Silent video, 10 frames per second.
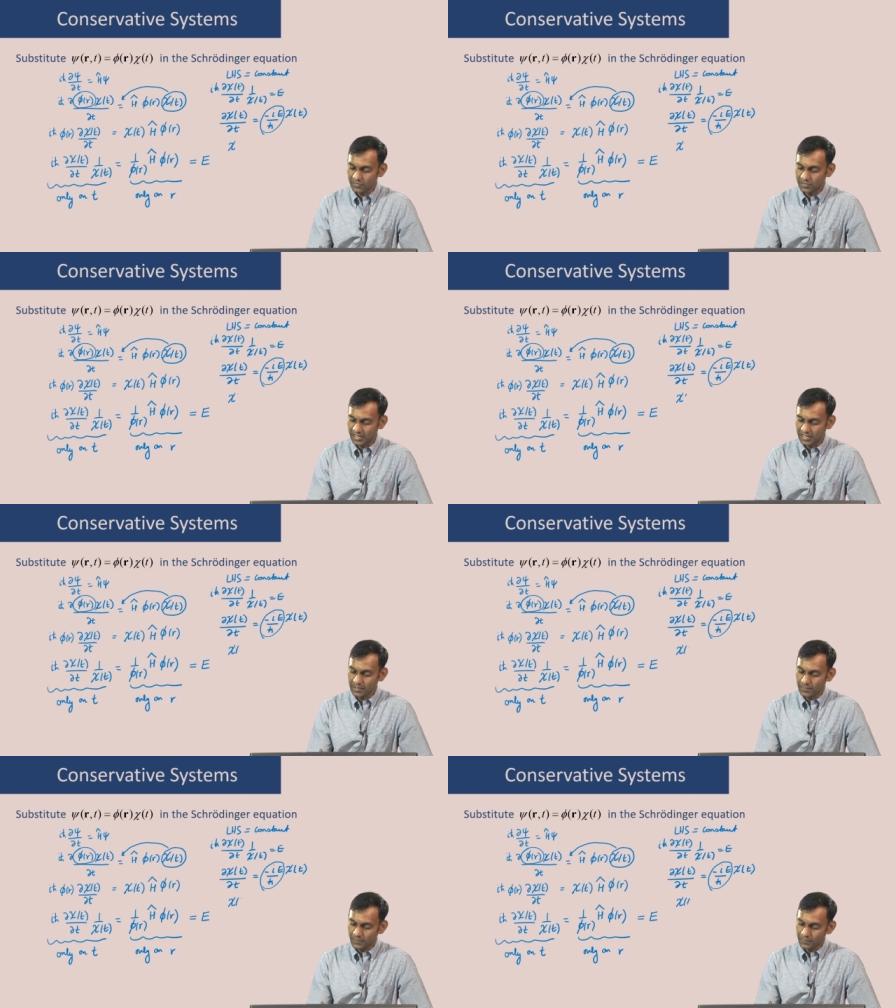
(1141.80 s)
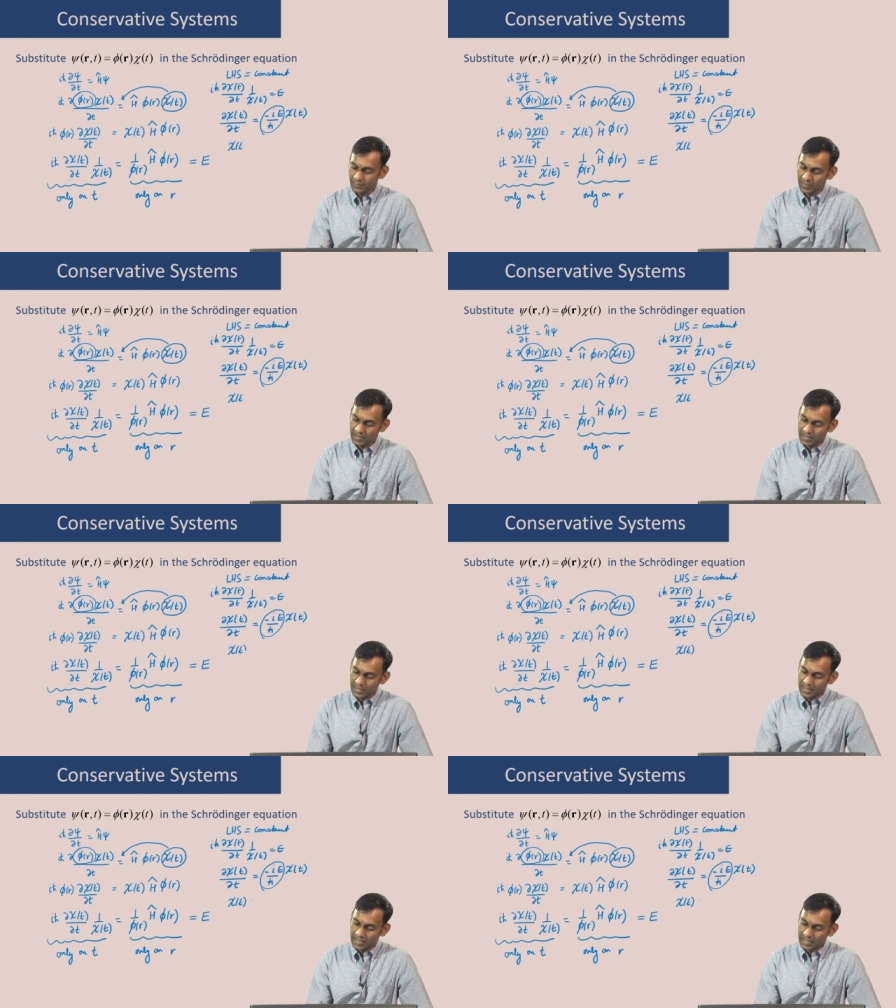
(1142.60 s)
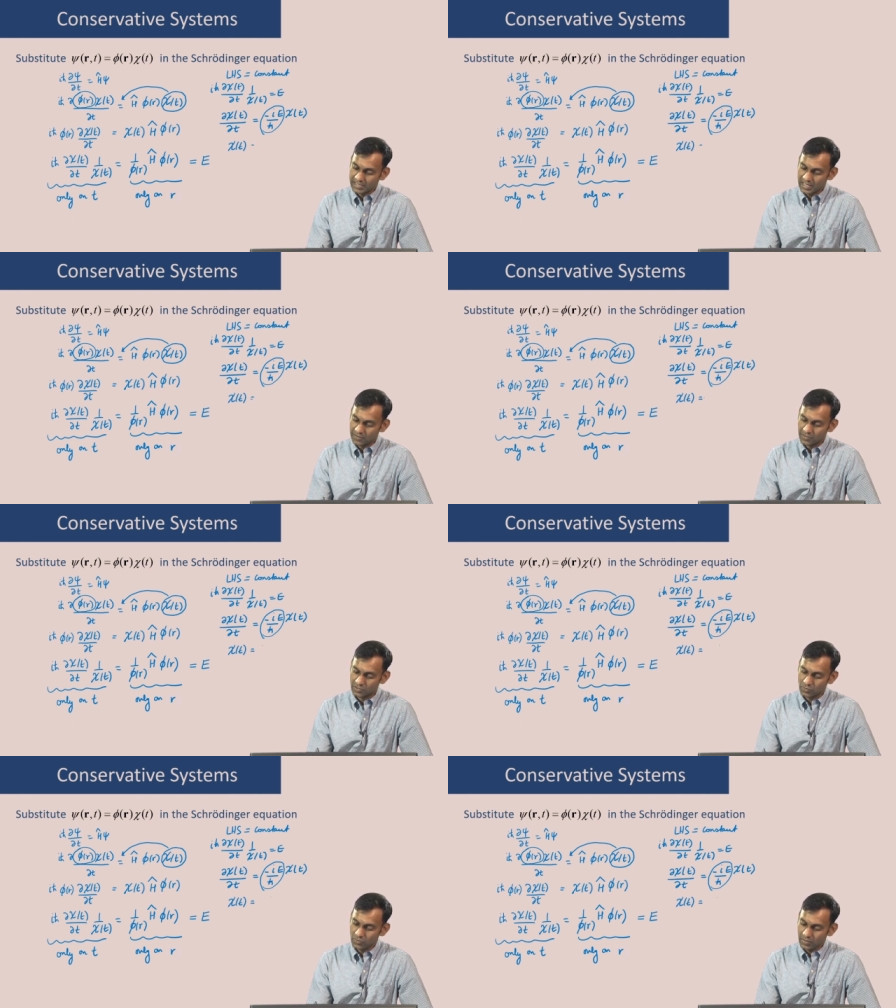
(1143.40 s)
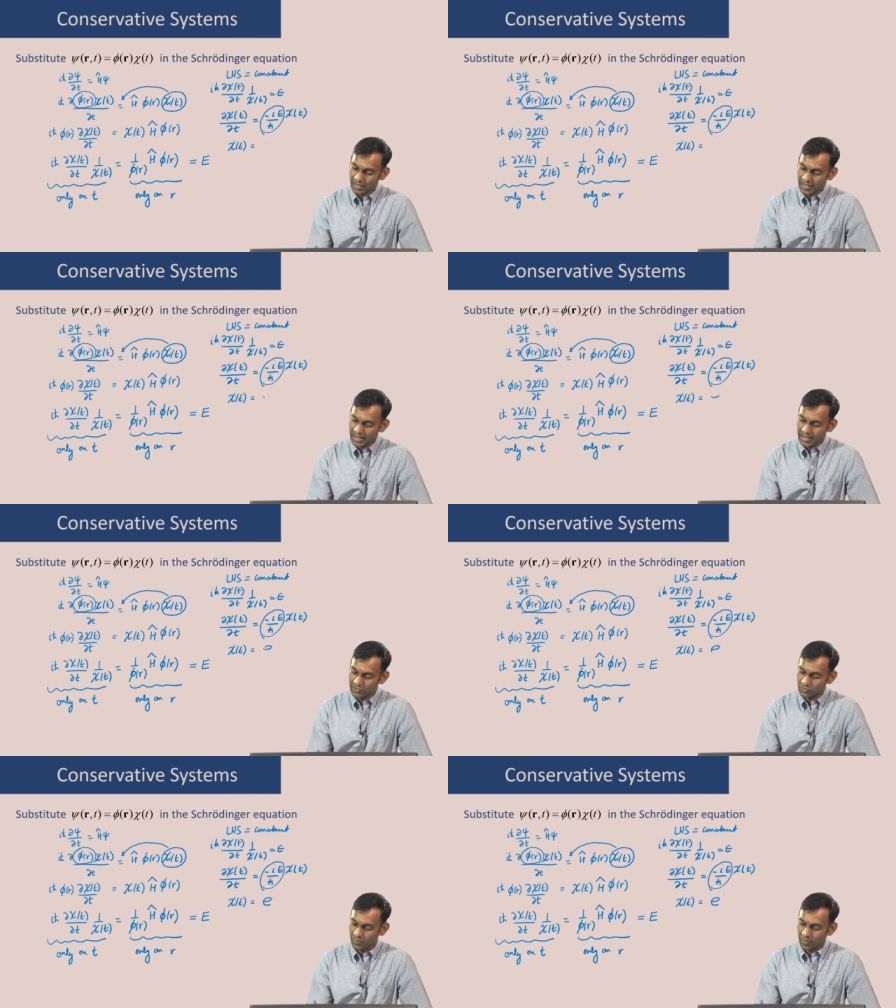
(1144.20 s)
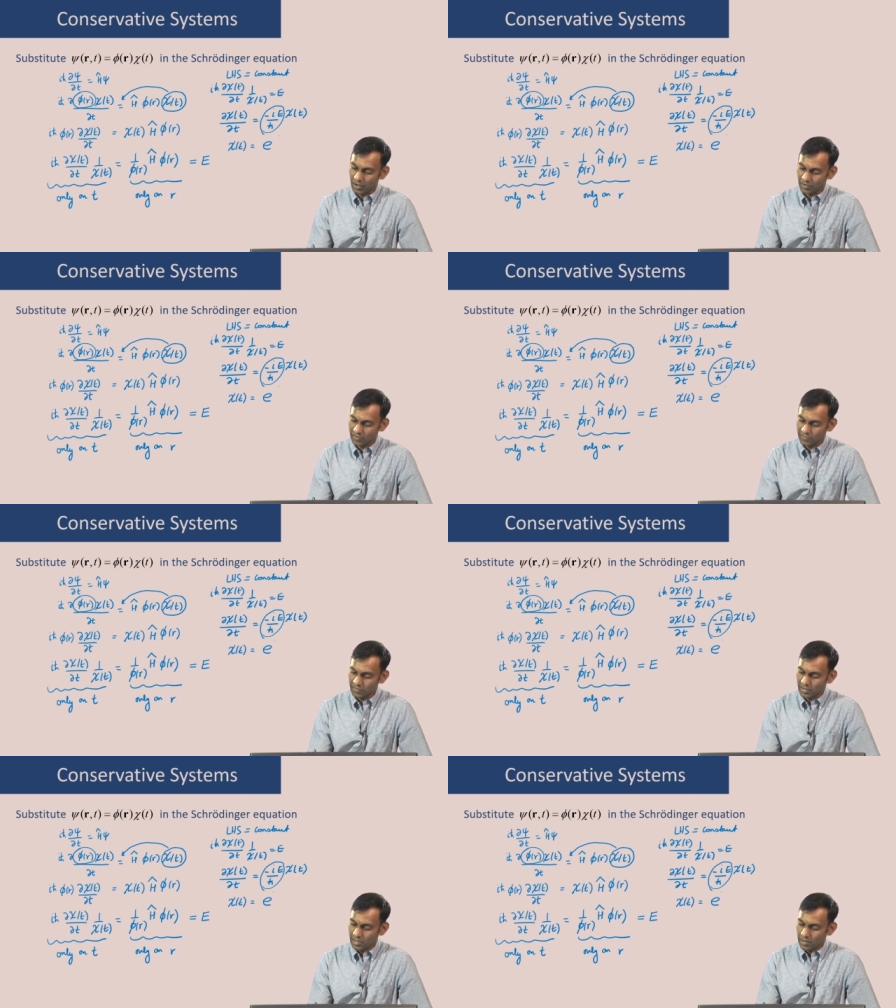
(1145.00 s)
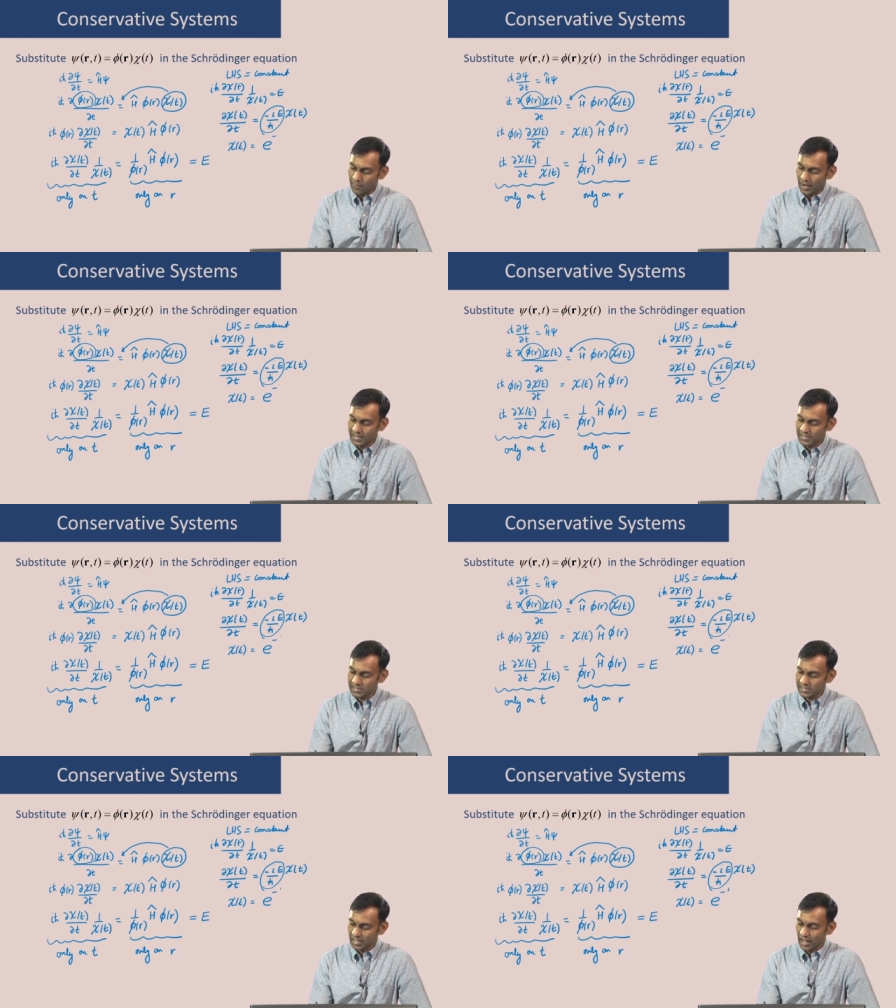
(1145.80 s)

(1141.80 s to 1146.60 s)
of t is equal to e to the power of minus